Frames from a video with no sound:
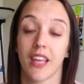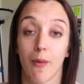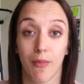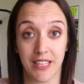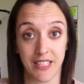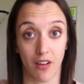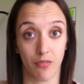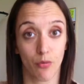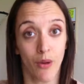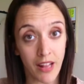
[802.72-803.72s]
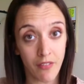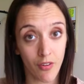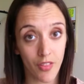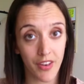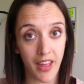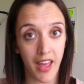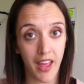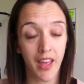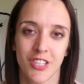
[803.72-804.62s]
get myself ready for the day,